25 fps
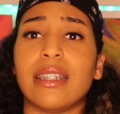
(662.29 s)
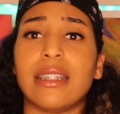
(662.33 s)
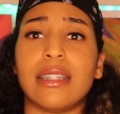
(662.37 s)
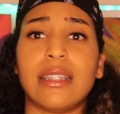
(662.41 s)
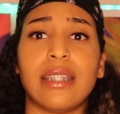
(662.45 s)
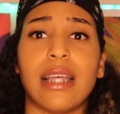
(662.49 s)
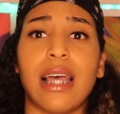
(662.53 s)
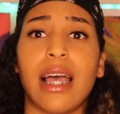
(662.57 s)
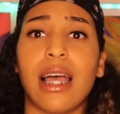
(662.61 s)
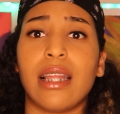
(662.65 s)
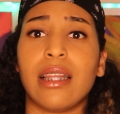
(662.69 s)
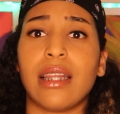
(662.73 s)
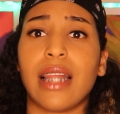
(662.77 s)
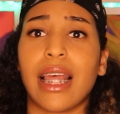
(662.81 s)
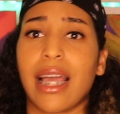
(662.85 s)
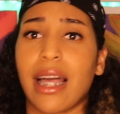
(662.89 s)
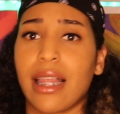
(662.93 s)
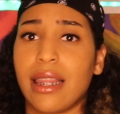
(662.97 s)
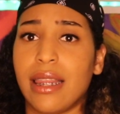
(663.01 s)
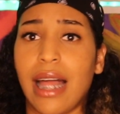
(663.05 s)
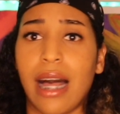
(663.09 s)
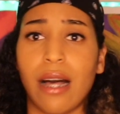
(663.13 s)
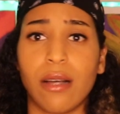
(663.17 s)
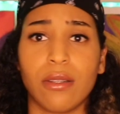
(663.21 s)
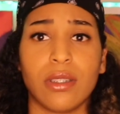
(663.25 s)
it said
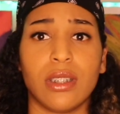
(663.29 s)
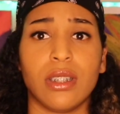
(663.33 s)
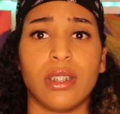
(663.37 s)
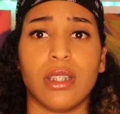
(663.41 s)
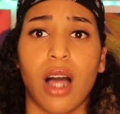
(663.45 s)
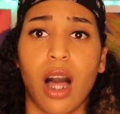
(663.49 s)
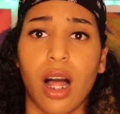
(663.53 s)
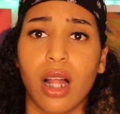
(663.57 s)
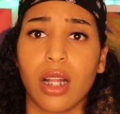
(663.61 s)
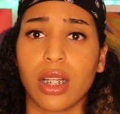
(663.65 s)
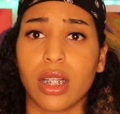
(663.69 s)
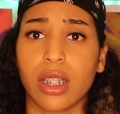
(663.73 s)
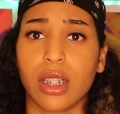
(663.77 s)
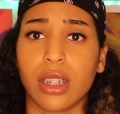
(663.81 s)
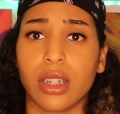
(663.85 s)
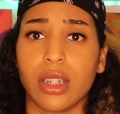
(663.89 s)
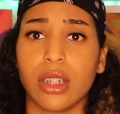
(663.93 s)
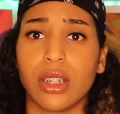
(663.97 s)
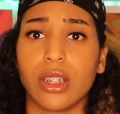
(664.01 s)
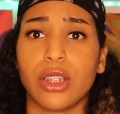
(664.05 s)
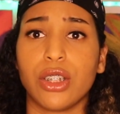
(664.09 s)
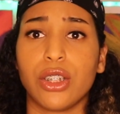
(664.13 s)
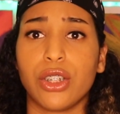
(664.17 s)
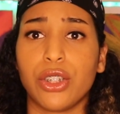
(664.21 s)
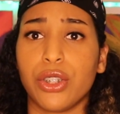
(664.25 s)
like
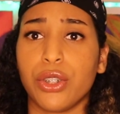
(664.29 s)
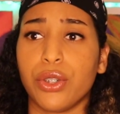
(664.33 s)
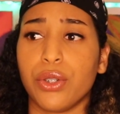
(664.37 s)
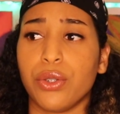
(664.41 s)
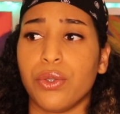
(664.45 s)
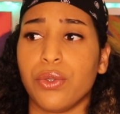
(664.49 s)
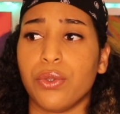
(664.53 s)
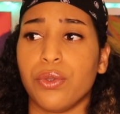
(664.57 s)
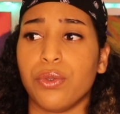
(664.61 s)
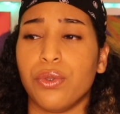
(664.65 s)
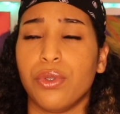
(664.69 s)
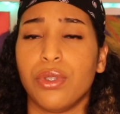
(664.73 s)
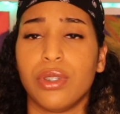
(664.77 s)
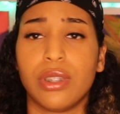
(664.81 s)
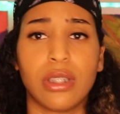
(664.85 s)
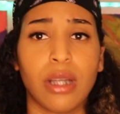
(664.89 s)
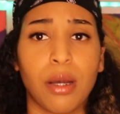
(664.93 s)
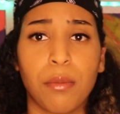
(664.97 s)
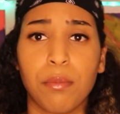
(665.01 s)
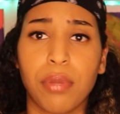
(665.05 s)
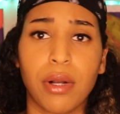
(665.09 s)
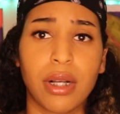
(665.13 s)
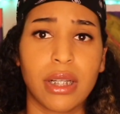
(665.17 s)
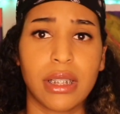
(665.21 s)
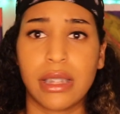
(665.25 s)
$1,000 to
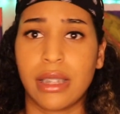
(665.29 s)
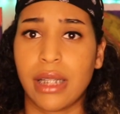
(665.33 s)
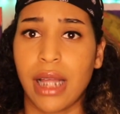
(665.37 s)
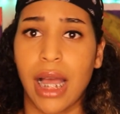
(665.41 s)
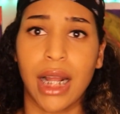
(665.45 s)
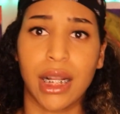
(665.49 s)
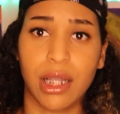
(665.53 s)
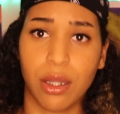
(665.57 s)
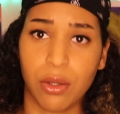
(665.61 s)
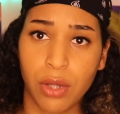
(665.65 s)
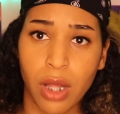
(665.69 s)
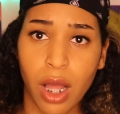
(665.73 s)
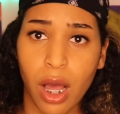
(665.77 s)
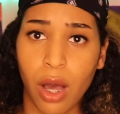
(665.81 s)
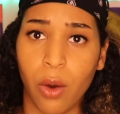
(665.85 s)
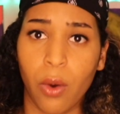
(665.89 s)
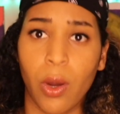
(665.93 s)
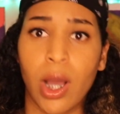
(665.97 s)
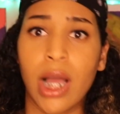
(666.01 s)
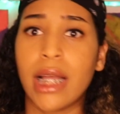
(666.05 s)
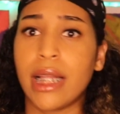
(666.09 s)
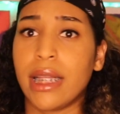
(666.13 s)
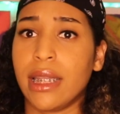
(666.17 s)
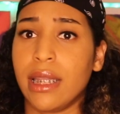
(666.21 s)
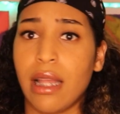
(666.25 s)
some person that I don't know.
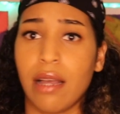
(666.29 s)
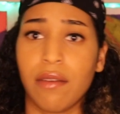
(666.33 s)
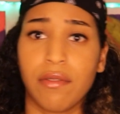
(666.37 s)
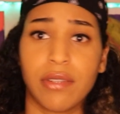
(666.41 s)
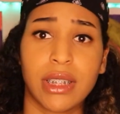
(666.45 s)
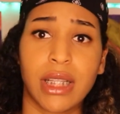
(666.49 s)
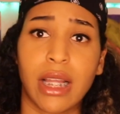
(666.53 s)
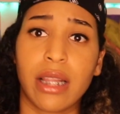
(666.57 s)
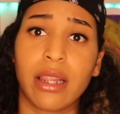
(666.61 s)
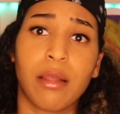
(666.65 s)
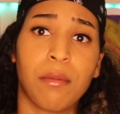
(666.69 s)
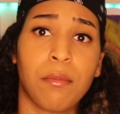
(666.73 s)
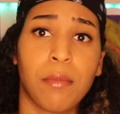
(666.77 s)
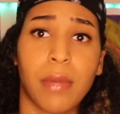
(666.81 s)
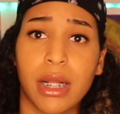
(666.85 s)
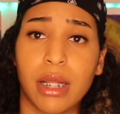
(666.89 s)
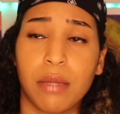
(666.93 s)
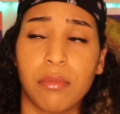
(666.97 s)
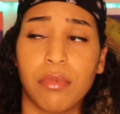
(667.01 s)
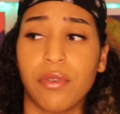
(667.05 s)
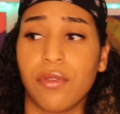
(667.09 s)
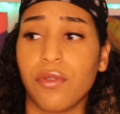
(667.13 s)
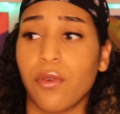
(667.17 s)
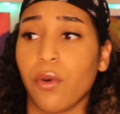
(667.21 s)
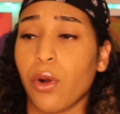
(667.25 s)
Never sent them money
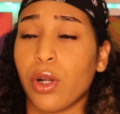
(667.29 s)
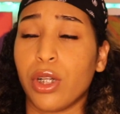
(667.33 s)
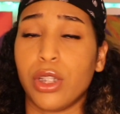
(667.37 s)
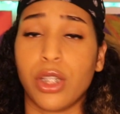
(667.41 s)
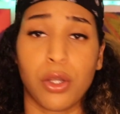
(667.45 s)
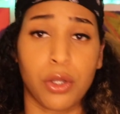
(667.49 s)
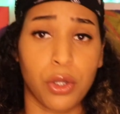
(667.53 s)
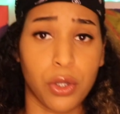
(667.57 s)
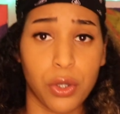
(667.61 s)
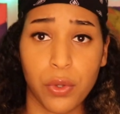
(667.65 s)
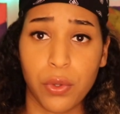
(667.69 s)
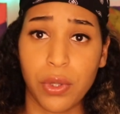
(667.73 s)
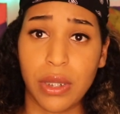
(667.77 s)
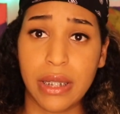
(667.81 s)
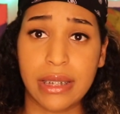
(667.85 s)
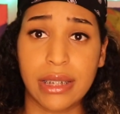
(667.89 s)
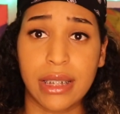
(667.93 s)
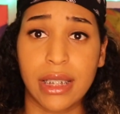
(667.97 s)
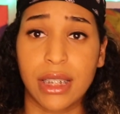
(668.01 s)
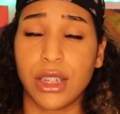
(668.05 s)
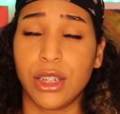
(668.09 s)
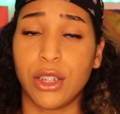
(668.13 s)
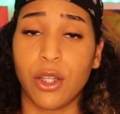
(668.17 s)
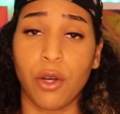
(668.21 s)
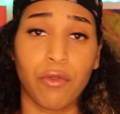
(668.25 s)
before, don't know who this
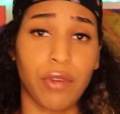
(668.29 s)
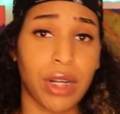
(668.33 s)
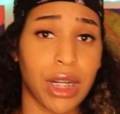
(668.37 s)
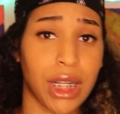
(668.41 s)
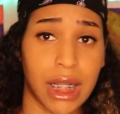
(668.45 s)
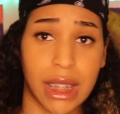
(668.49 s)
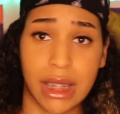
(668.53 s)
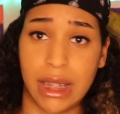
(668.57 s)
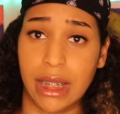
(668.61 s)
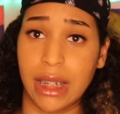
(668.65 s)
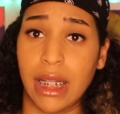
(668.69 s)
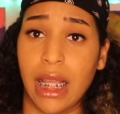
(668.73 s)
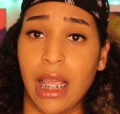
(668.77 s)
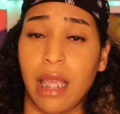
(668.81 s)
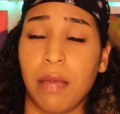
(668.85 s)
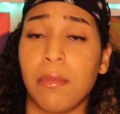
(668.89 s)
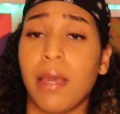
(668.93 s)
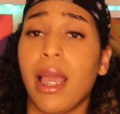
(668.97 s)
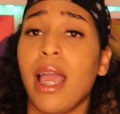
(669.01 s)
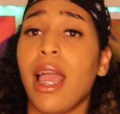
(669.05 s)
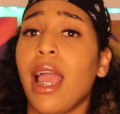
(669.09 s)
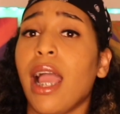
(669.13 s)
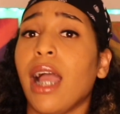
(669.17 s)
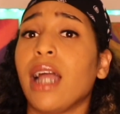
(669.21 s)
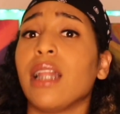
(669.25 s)
is, don't recognize the name.
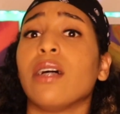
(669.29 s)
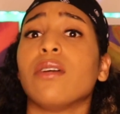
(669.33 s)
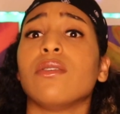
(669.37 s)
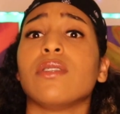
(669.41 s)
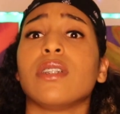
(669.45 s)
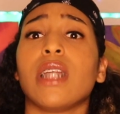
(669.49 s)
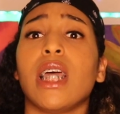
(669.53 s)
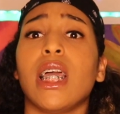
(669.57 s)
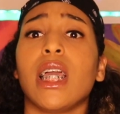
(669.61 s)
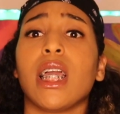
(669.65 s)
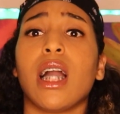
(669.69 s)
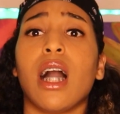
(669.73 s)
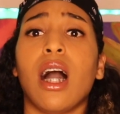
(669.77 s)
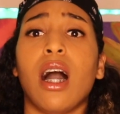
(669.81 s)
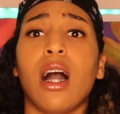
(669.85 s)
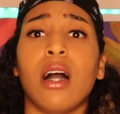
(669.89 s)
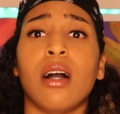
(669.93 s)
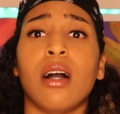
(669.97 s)
And I was like,